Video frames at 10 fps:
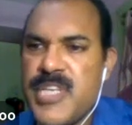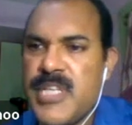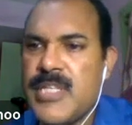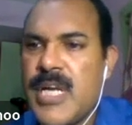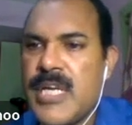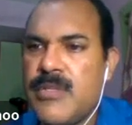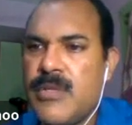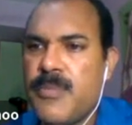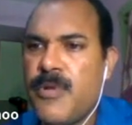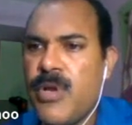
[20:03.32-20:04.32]
have seen that
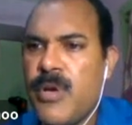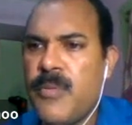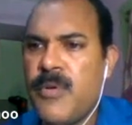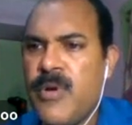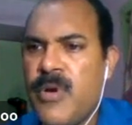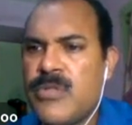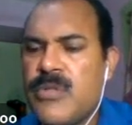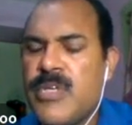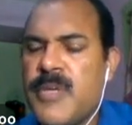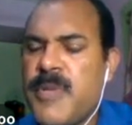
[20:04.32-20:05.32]
in your uh,
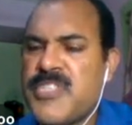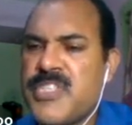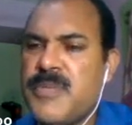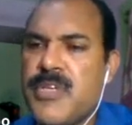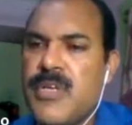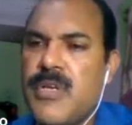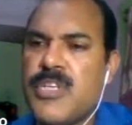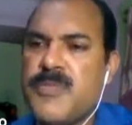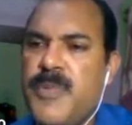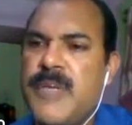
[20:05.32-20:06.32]
orthotic prescription
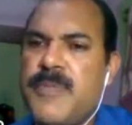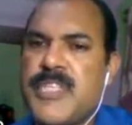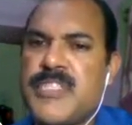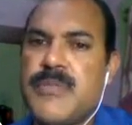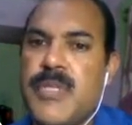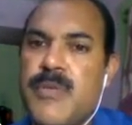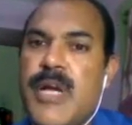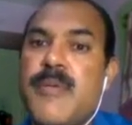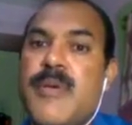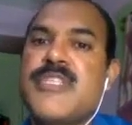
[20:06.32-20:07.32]
or splint prescription,
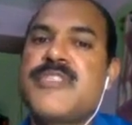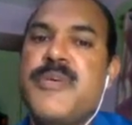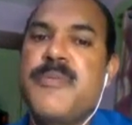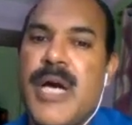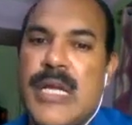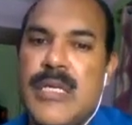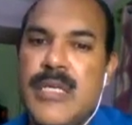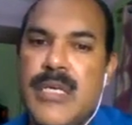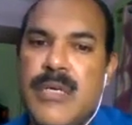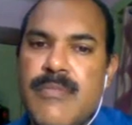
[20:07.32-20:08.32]
you advise a C bar.
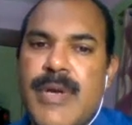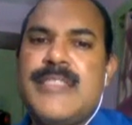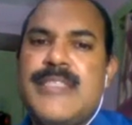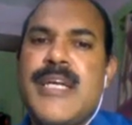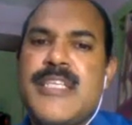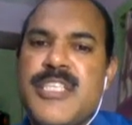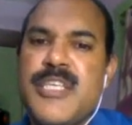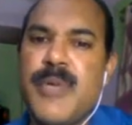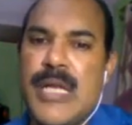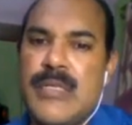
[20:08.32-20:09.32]
What is that a
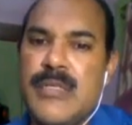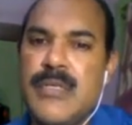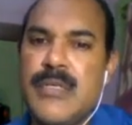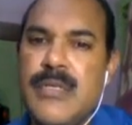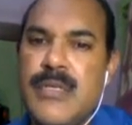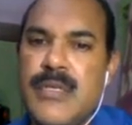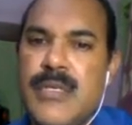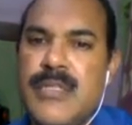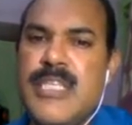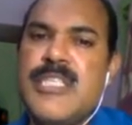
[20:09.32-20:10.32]
C bar?
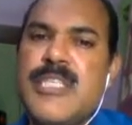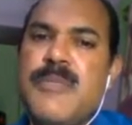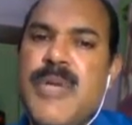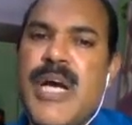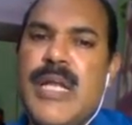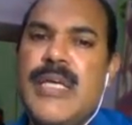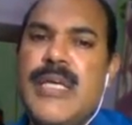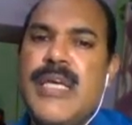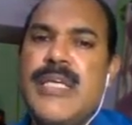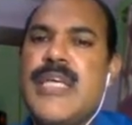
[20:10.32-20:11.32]
This C bar
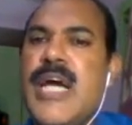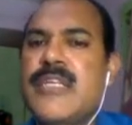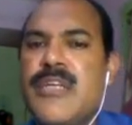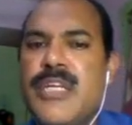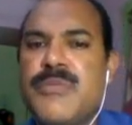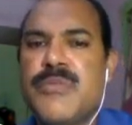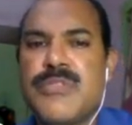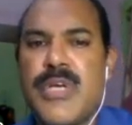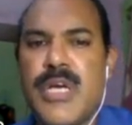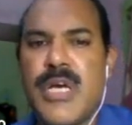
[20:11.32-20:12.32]
is either,
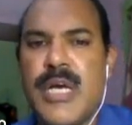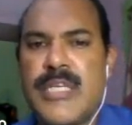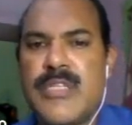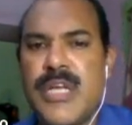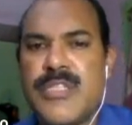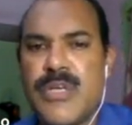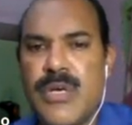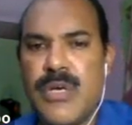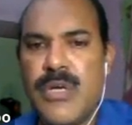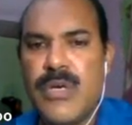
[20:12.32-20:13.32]
is, uh, either in
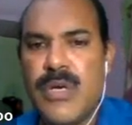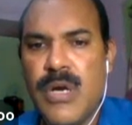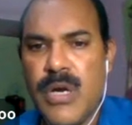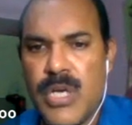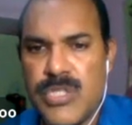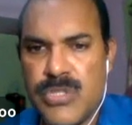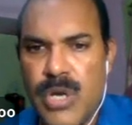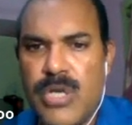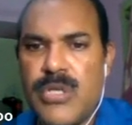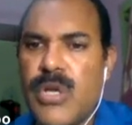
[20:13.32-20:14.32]
the uh,
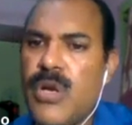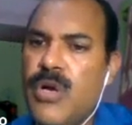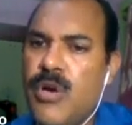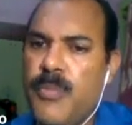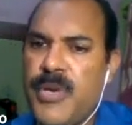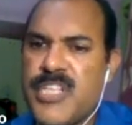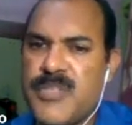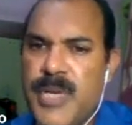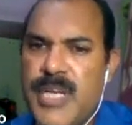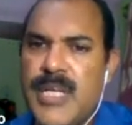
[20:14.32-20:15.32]
short or long
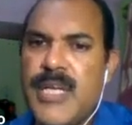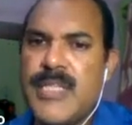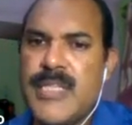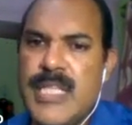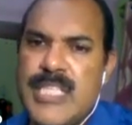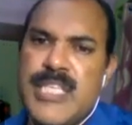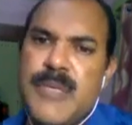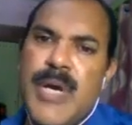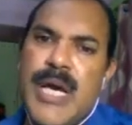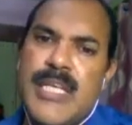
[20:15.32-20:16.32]
opponens splint. This
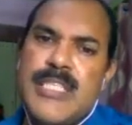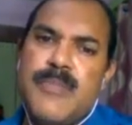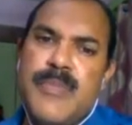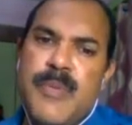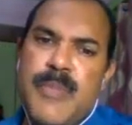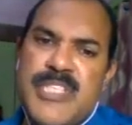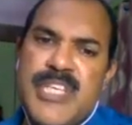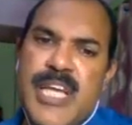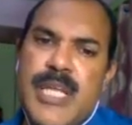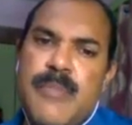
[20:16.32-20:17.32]
C bar is
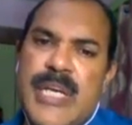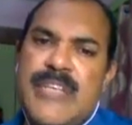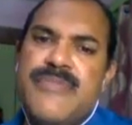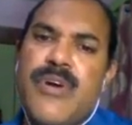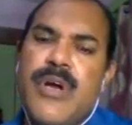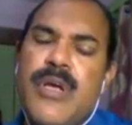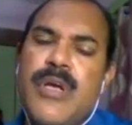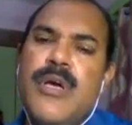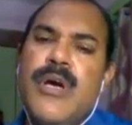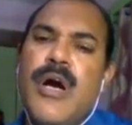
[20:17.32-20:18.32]
basically meant
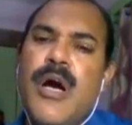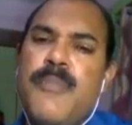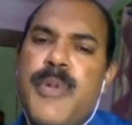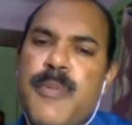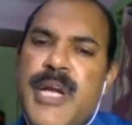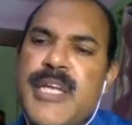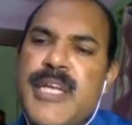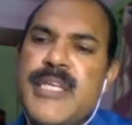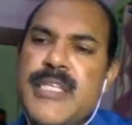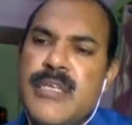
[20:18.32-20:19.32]
for uh,
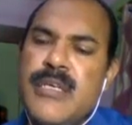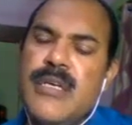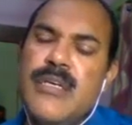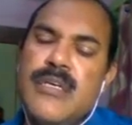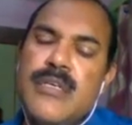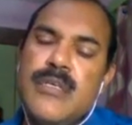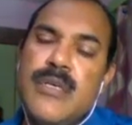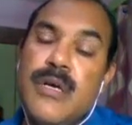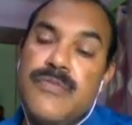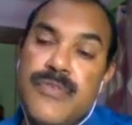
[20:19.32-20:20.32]
preventing the
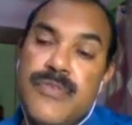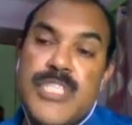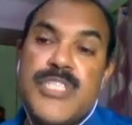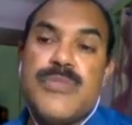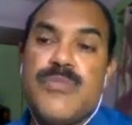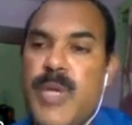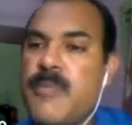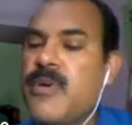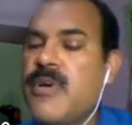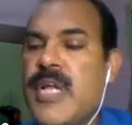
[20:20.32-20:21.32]
uh, first
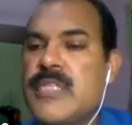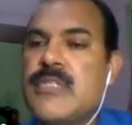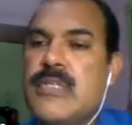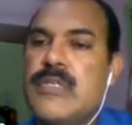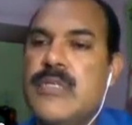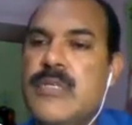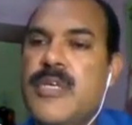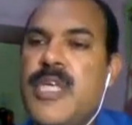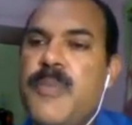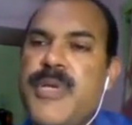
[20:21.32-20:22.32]
web contracture,
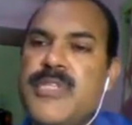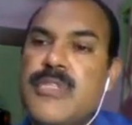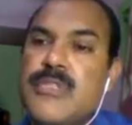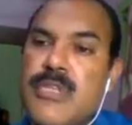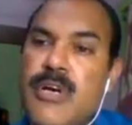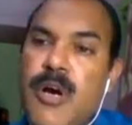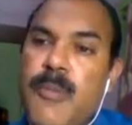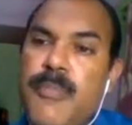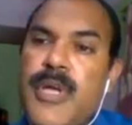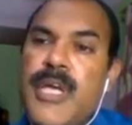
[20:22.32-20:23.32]
keeping the
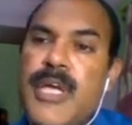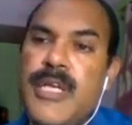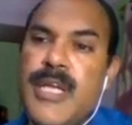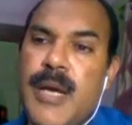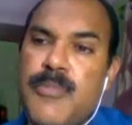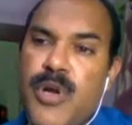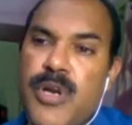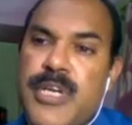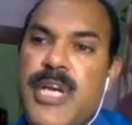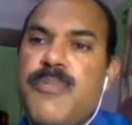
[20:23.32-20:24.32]
thumb in
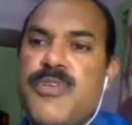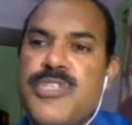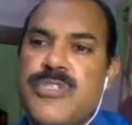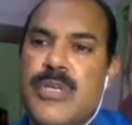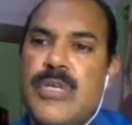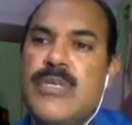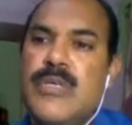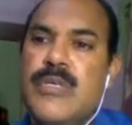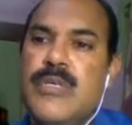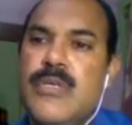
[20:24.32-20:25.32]
abducted position,
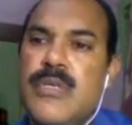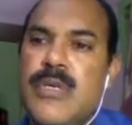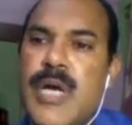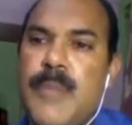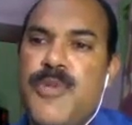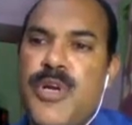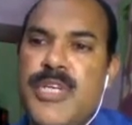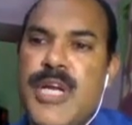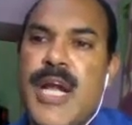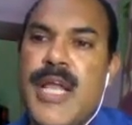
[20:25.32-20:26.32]

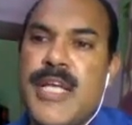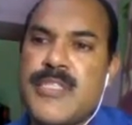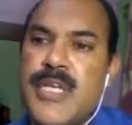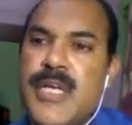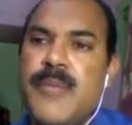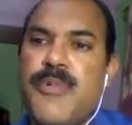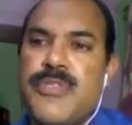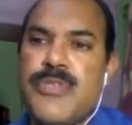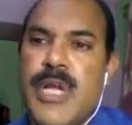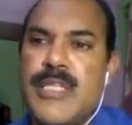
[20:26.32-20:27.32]
abducted and extended
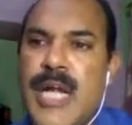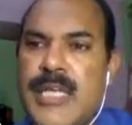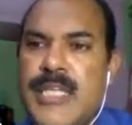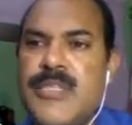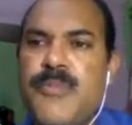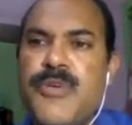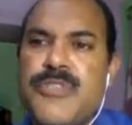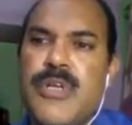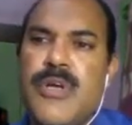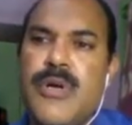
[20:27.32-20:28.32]
position. And that is the
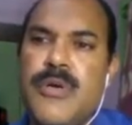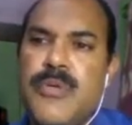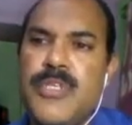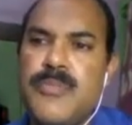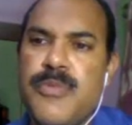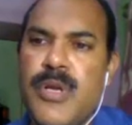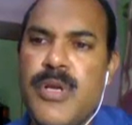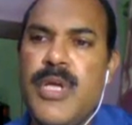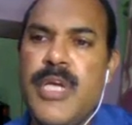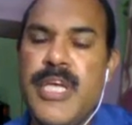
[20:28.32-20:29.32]
position uh,
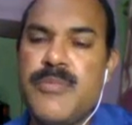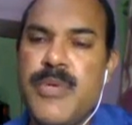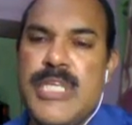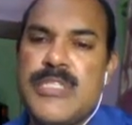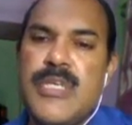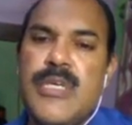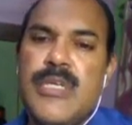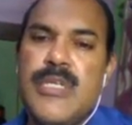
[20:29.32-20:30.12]
for, in which